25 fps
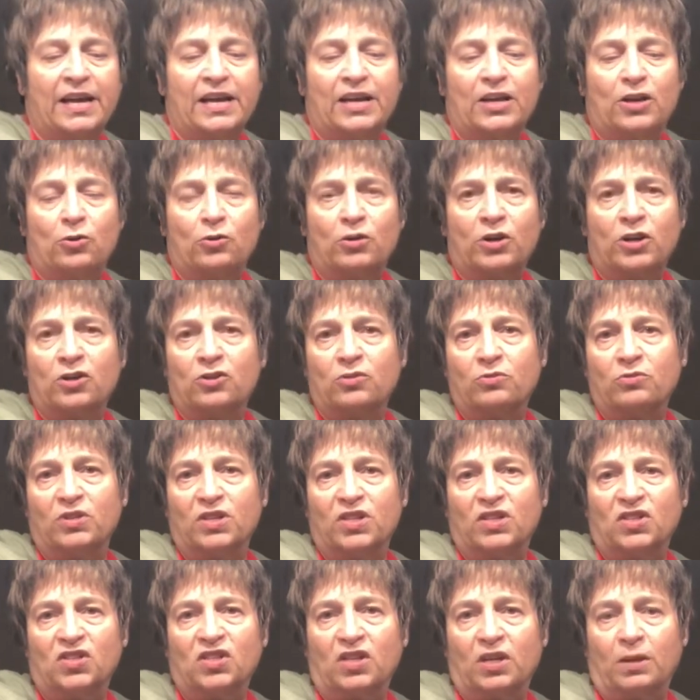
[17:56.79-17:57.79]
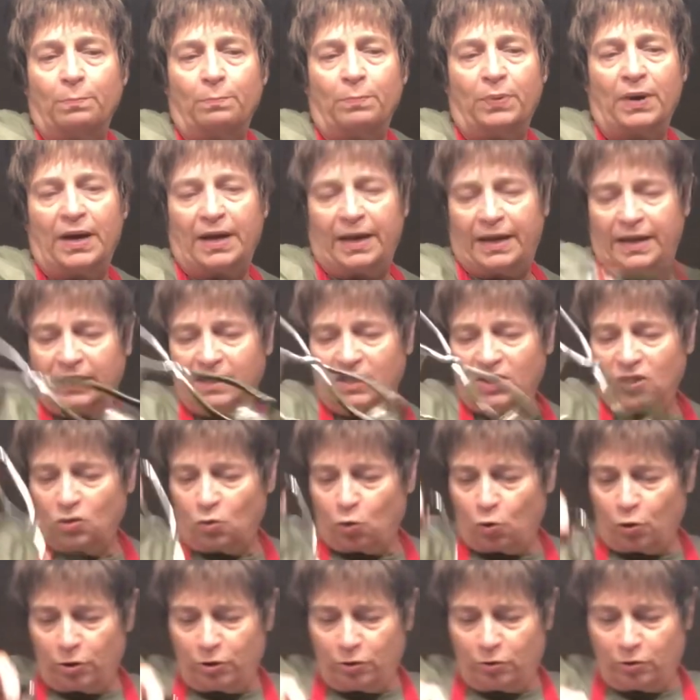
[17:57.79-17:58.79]
You can do these in pints
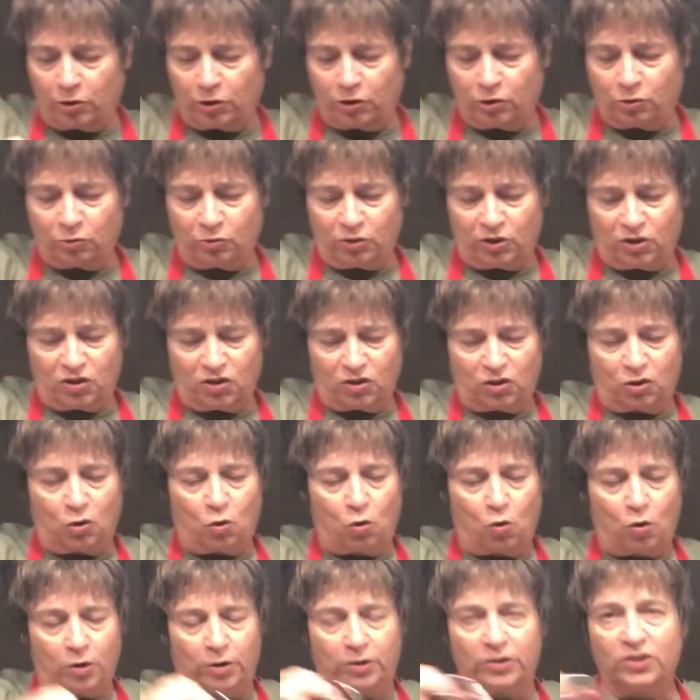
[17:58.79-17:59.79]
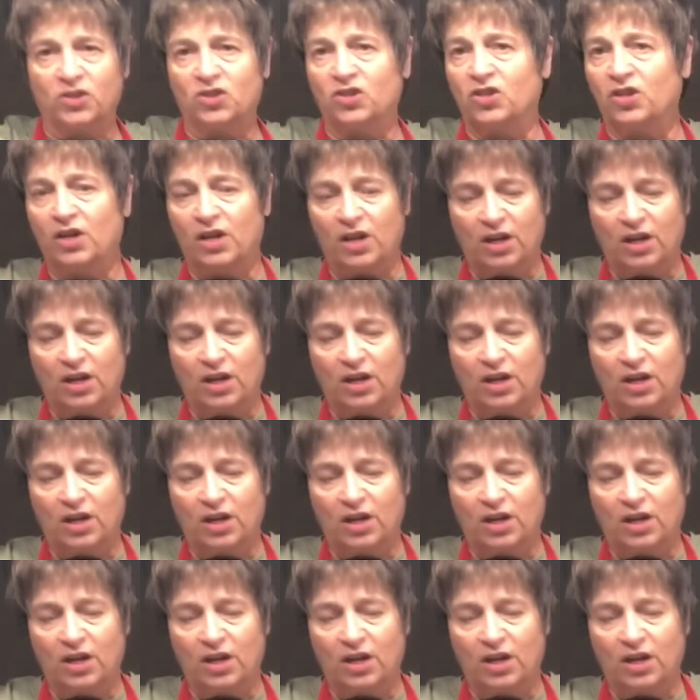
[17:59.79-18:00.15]
or you can do these in quarts.